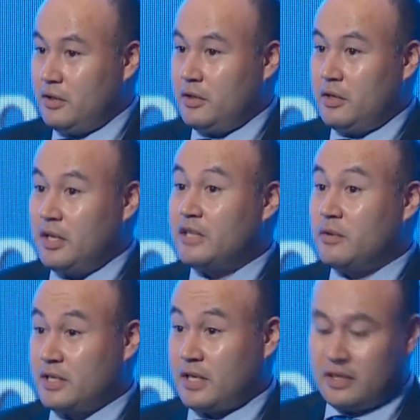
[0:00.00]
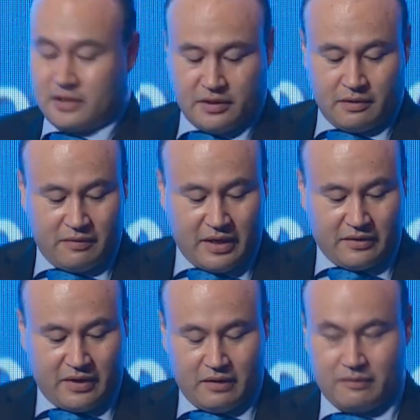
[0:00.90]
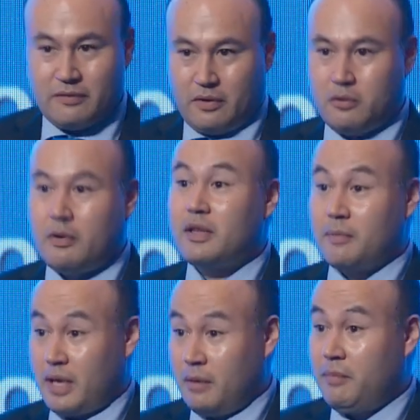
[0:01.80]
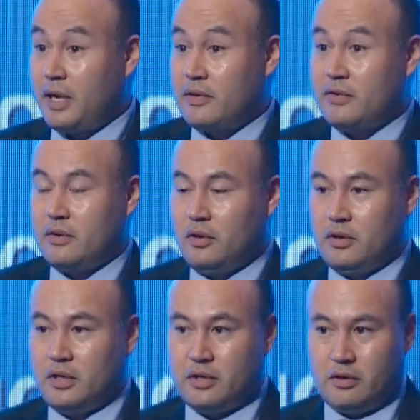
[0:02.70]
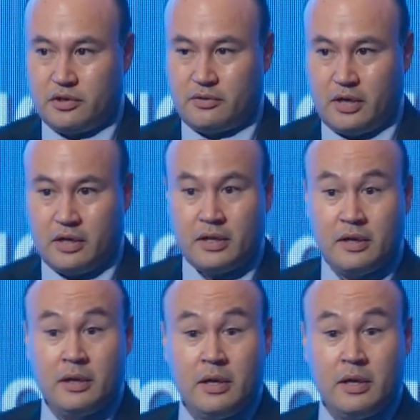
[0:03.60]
natural disasters, in fact, have quite a big impact on Sri Lanka.